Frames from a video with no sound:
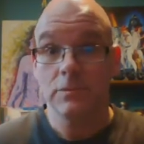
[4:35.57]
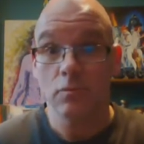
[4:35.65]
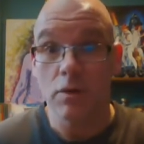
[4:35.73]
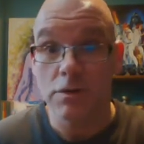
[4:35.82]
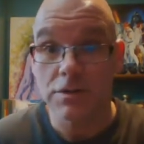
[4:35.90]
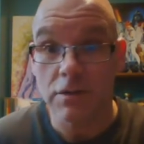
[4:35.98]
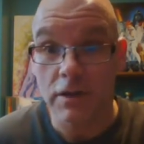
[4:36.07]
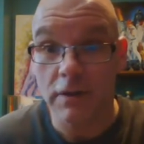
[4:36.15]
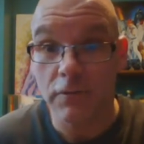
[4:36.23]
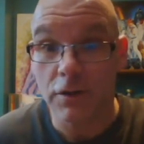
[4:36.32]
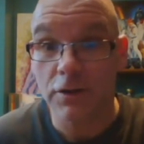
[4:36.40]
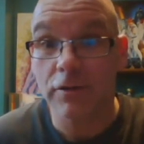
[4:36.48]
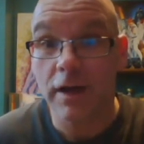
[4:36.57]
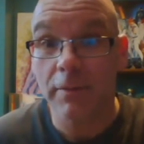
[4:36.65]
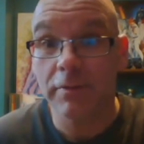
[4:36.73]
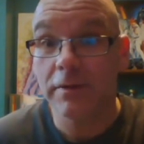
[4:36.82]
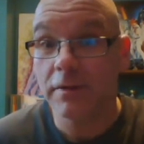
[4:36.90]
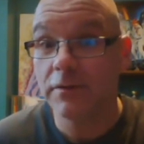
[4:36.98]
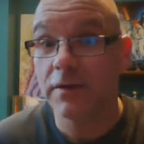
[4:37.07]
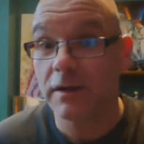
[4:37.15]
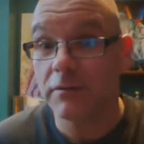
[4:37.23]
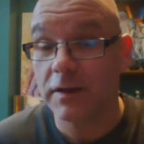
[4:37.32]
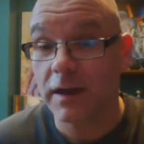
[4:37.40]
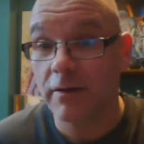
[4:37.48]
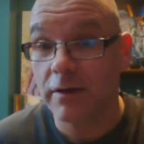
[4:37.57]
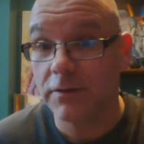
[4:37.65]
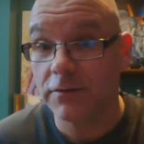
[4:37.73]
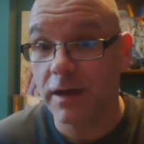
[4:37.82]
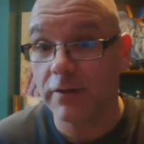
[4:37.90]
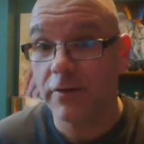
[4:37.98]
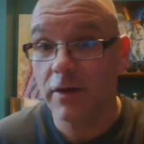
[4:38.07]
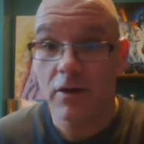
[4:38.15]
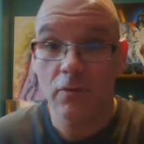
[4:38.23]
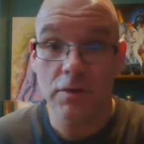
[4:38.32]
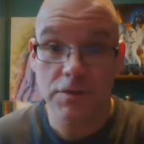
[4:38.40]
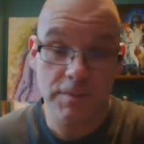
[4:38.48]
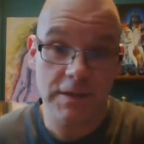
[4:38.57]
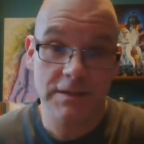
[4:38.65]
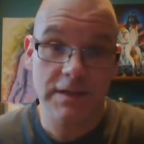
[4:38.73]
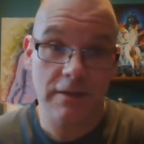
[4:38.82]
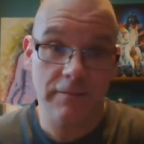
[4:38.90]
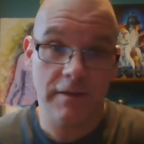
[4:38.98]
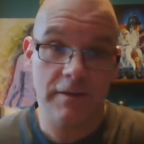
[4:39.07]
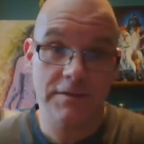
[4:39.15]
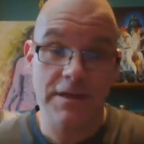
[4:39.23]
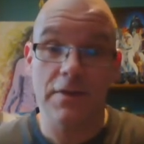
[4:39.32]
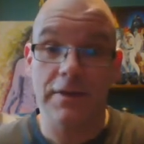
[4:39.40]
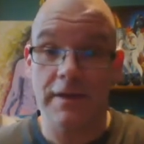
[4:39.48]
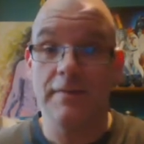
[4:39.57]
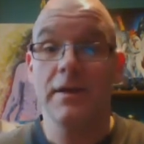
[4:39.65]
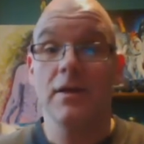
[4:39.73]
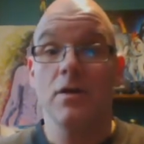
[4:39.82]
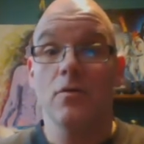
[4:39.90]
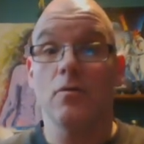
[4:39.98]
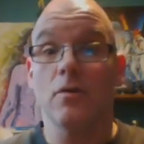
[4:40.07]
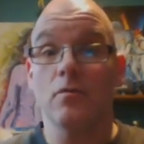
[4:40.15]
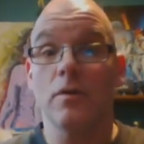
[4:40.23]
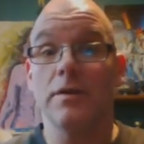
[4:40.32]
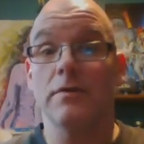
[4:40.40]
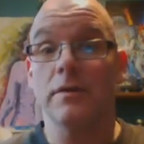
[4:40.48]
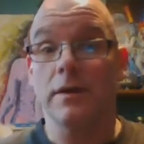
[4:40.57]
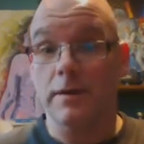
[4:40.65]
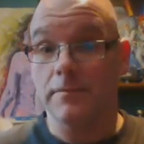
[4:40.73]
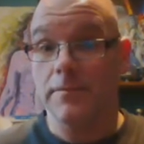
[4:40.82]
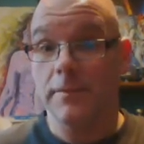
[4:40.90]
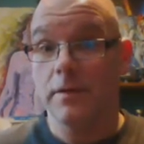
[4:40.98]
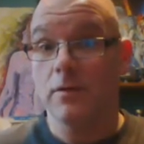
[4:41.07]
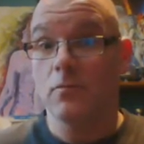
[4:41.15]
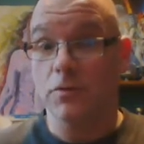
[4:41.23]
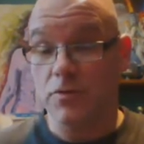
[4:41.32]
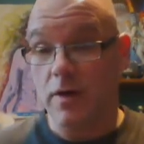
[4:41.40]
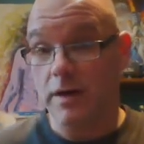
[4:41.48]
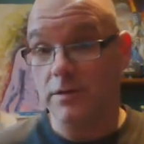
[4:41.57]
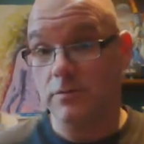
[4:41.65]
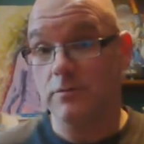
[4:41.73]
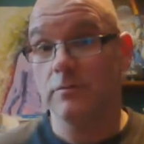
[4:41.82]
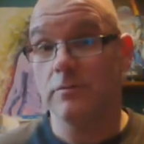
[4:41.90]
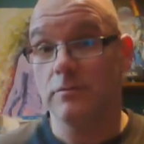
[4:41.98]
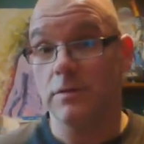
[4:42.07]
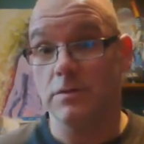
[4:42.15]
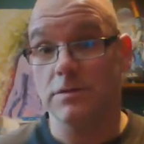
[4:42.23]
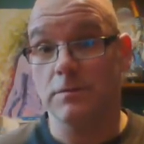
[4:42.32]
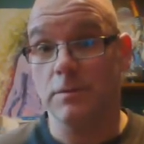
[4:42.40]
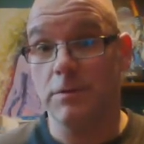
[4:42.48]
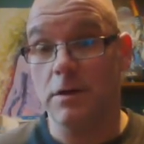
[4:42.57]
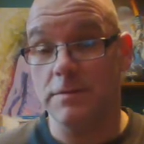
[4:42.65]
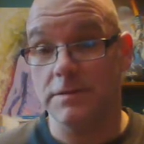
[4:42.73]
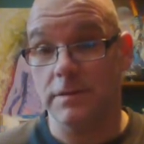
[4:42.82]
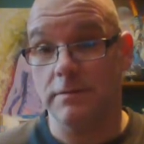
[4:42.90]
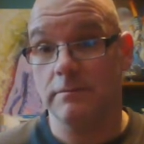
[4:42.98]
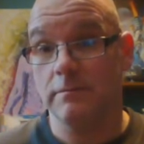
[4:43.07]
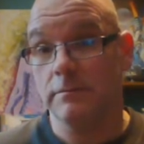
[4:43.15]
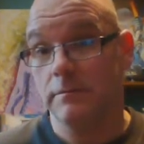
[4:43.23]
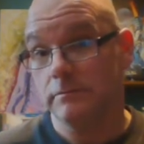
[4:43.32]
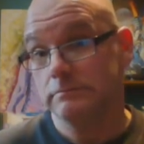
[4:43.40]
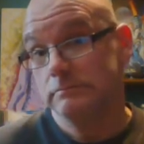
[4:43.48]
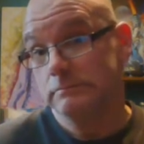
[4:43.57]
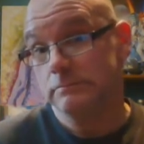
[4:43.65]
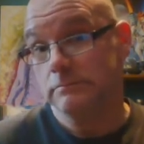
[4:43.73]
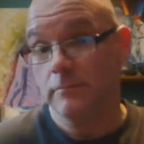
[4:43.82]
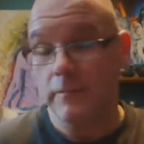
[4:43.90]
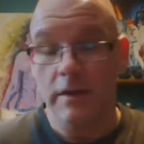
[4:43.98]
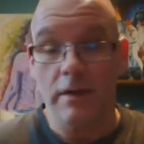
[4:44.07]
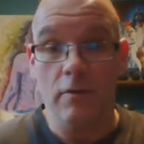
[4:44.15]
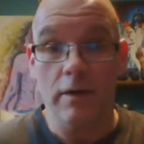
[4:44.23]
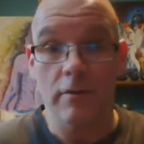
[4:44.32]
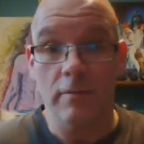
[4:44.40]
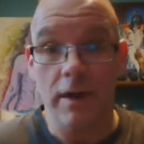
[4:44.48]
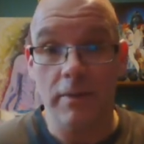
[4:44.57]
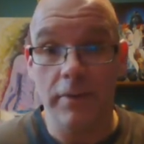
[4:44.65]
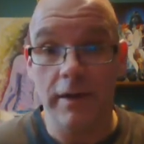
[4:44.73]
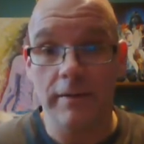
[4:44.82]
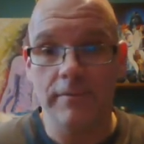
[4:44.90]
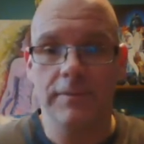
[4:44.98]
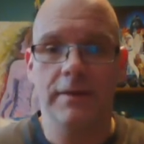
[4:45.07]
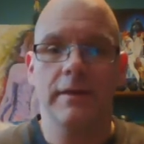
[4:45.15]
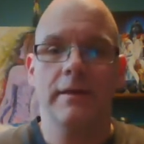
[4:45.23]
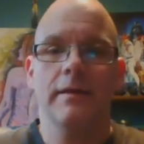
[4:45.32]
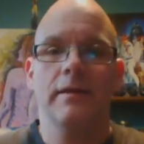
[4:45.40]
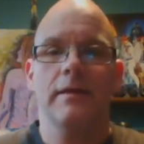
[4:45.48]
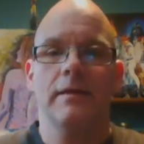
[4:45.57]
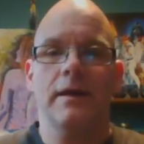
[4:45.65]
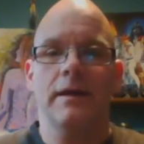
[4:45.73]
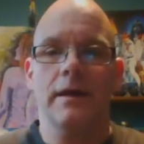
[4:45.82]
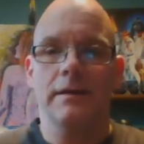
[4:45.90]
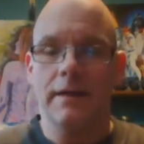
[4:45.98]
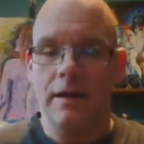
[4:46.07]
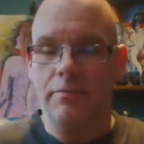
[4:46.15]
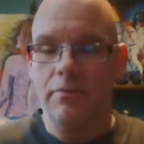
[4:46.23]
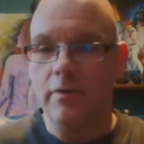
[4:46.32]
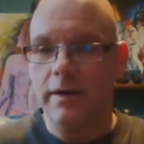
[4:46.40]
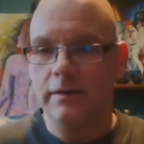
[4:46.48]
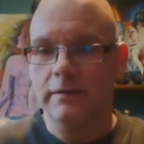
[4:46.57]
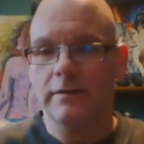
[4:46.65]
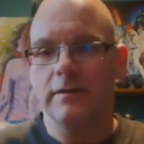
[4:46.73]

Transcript: whether it's looking for a trap and seeing if the area is safe, whether it's being stealthy, or whether we're trying to use some diplomacy, whatever it might be. At that point,